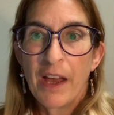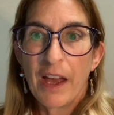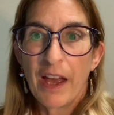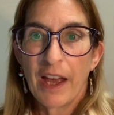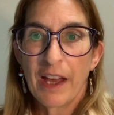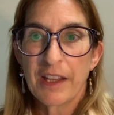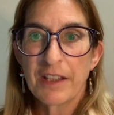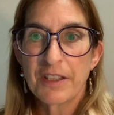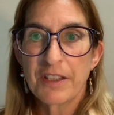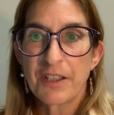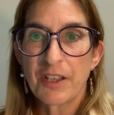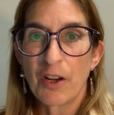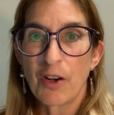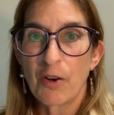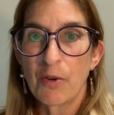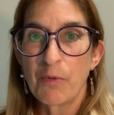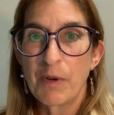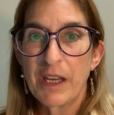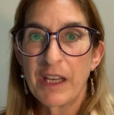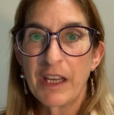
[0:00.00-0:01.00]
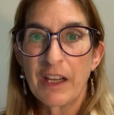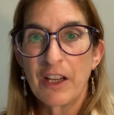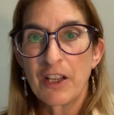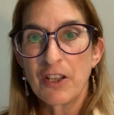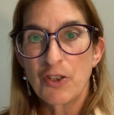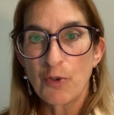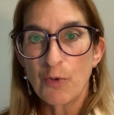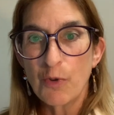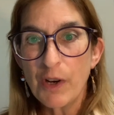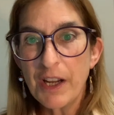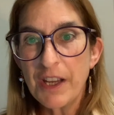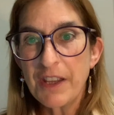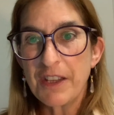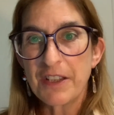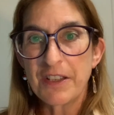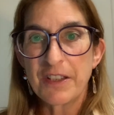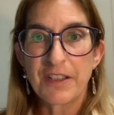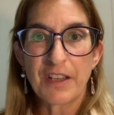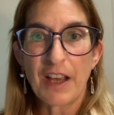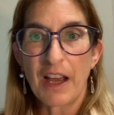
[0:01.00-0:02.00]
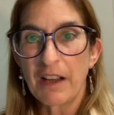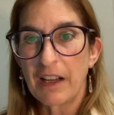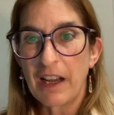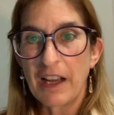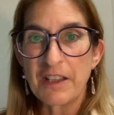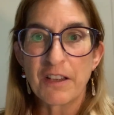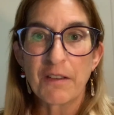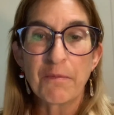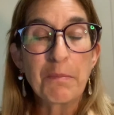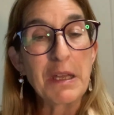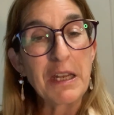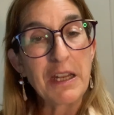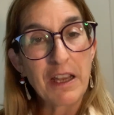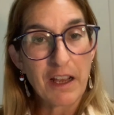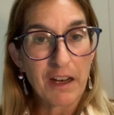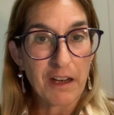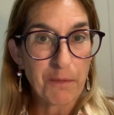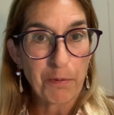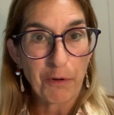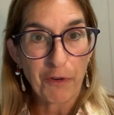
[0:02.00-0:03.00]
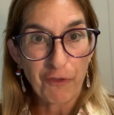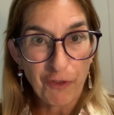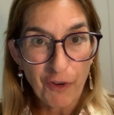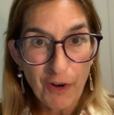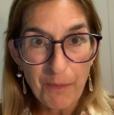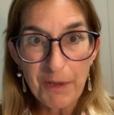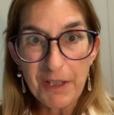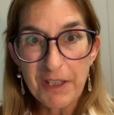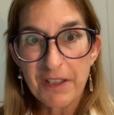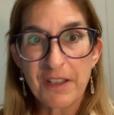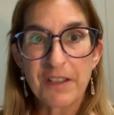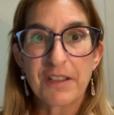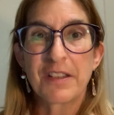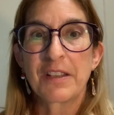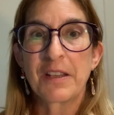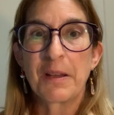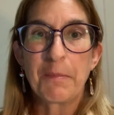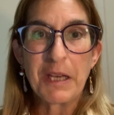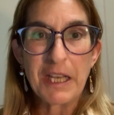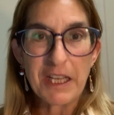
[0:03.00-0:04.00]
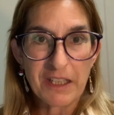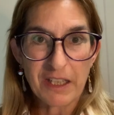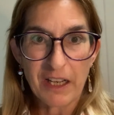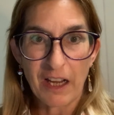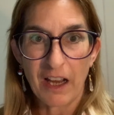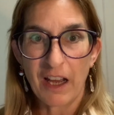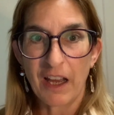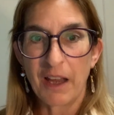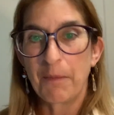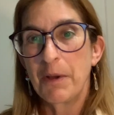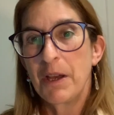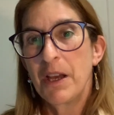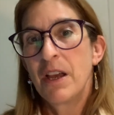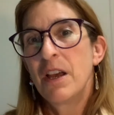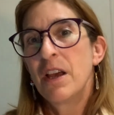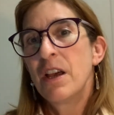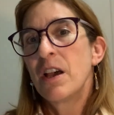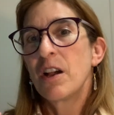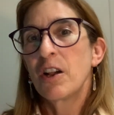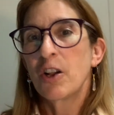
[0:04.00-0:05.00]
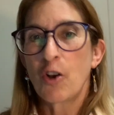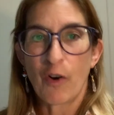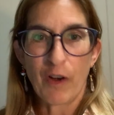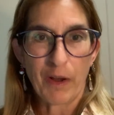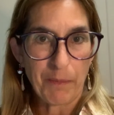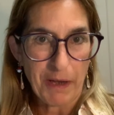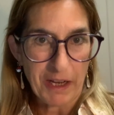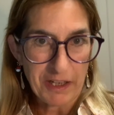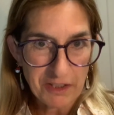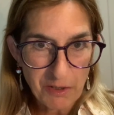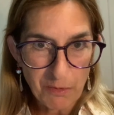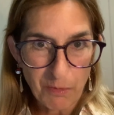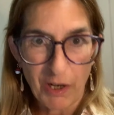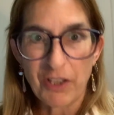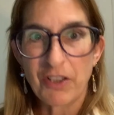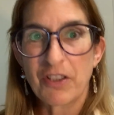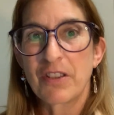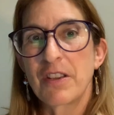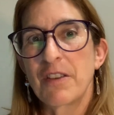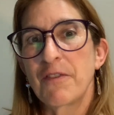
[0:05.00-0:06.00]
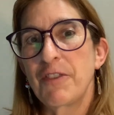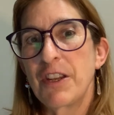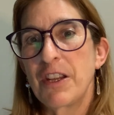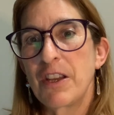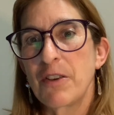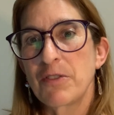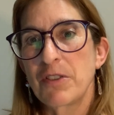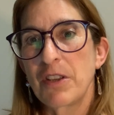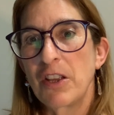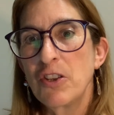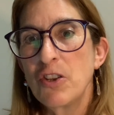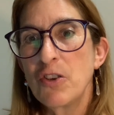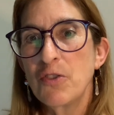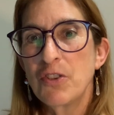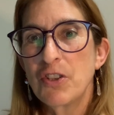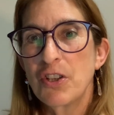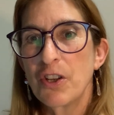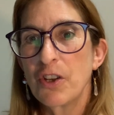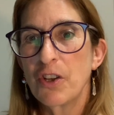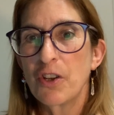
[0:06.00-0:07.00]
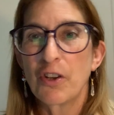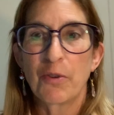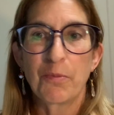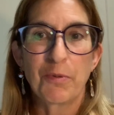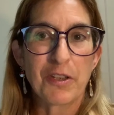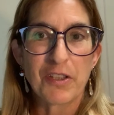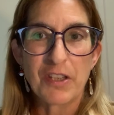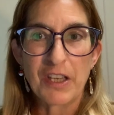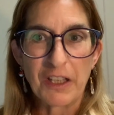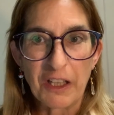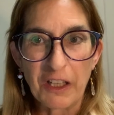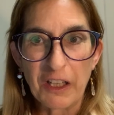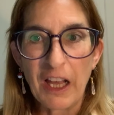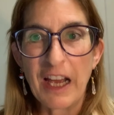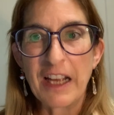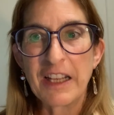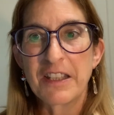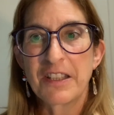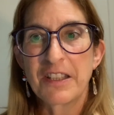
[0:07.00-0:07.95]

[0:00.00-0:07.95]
And so we can enjoy these kinds of mediated performances in the meantime, going back to watch the videos on YouTube, using the line